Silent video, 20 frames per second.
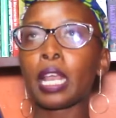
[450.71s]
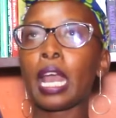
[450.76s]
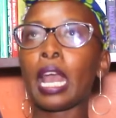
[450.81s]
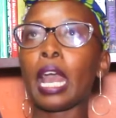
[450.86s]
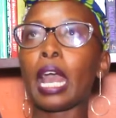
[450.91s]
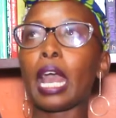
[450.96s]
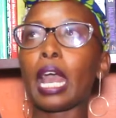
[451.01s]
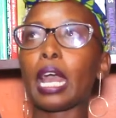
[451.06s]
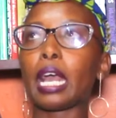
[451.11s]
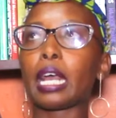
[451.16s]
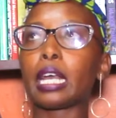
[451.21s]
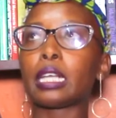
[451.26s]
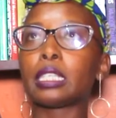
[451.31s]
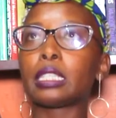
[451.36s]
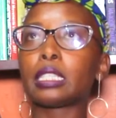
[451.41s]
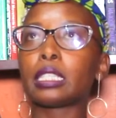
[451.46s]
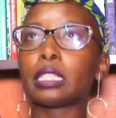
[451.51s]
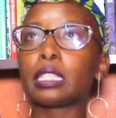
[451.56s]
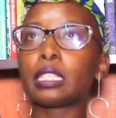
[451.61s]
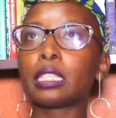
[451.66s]

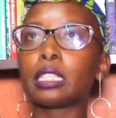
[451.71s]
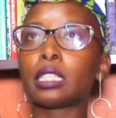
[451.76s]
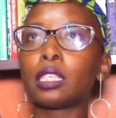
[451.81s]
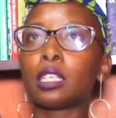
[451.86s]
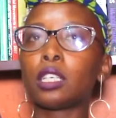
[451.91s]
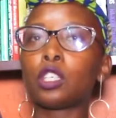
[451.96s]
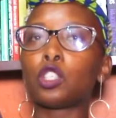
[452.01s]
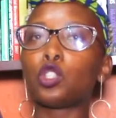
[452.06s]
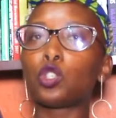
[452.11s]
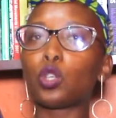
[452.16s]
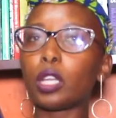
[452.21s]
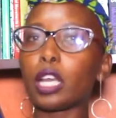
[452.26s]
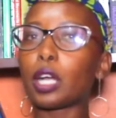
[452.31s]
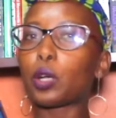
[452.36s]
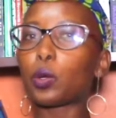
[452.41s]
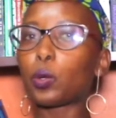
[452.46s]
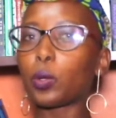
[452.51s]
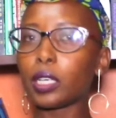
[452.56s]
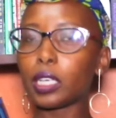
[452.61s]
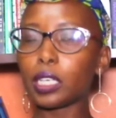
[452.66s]
And Julia
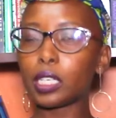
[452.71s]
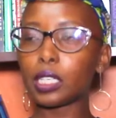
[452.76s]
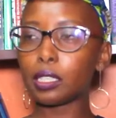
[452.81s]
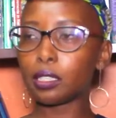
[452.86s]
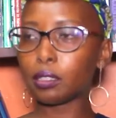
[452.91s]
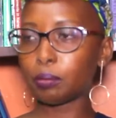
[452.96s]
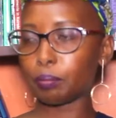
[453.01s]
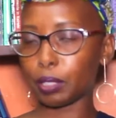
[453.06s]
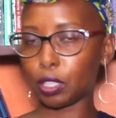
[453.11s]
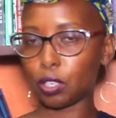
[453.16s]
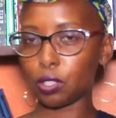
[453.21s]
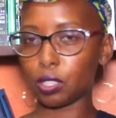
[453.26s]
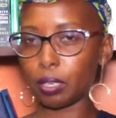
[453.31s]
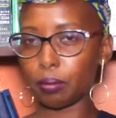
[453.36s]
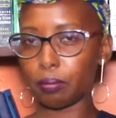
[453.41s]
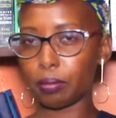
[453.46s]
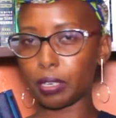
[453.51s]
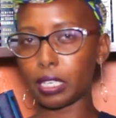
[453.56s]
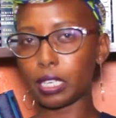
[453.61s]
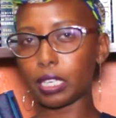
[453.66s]
Quinn, because I'm
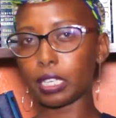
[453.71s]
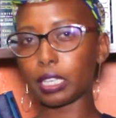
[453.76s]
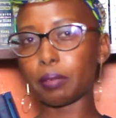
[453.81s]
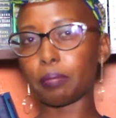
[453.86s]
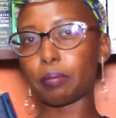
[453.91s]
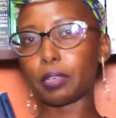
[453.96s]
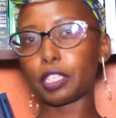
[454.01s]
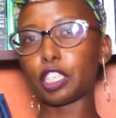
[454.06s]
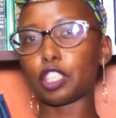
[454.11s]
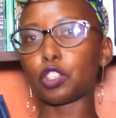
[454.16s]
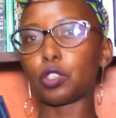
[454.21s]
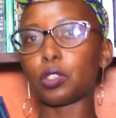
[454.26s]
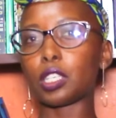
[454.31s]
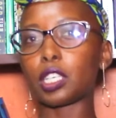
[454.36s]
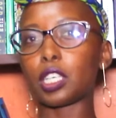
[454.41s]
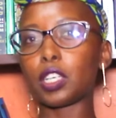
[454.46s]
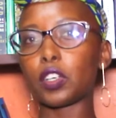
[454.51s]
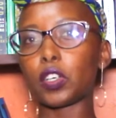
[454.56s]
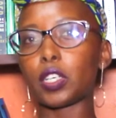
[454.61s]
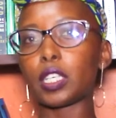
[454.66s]
reading the Bridgerton
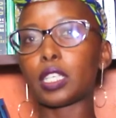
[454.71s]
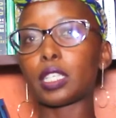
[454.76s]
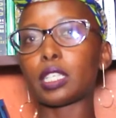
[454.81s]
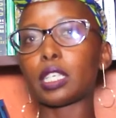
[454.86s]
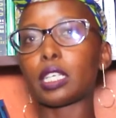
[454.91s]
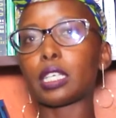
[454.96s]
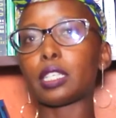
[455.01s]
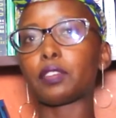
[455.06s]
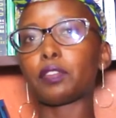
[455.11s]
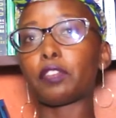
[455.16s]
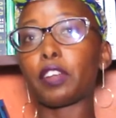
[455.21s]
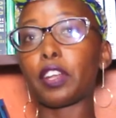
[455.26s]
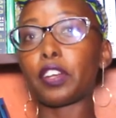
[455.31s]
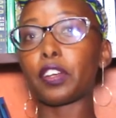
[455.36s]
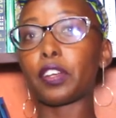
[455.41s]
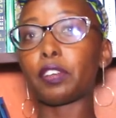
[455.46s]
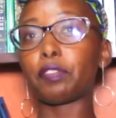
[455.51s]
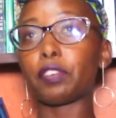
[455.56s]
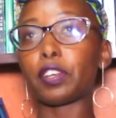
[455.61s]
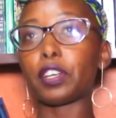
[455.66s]
series, is very,
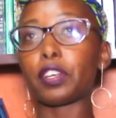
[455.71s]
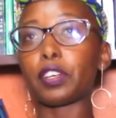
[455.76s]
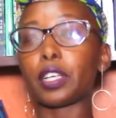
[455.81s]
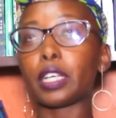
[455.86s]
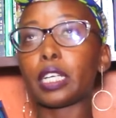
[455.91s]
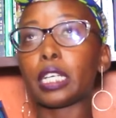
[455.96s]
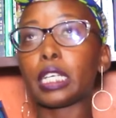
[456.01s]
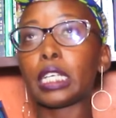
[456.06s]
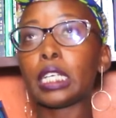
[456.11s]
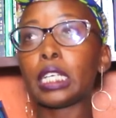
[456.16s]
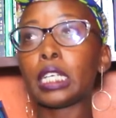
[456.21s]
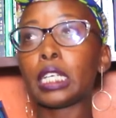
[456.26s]
very